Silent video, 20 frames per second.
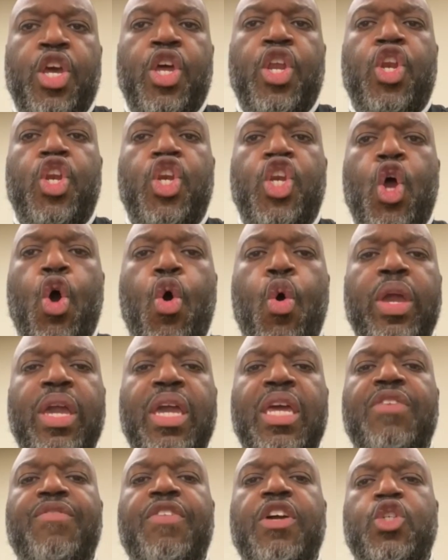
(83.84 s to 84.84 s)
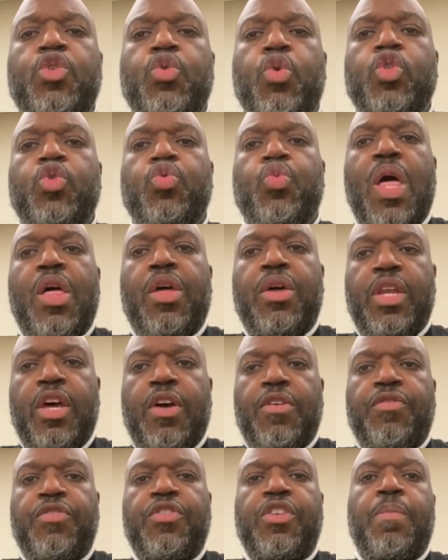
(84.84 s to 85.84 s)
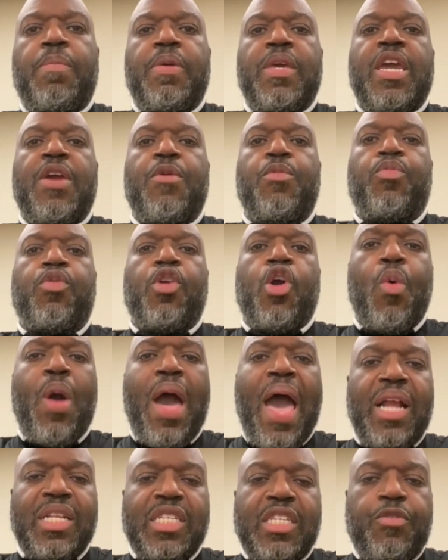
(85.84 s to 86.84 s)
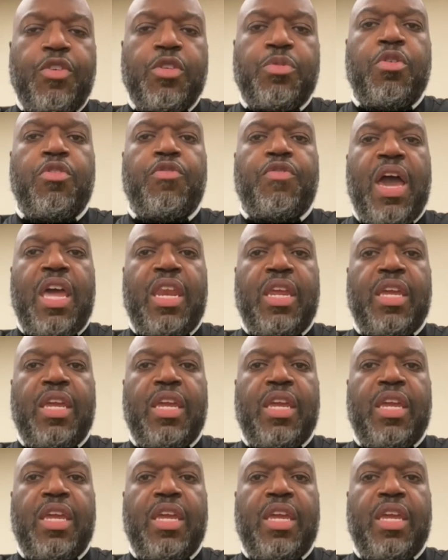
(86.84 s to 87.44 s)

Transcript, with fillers: knowing individuals well enough to be proactive with providing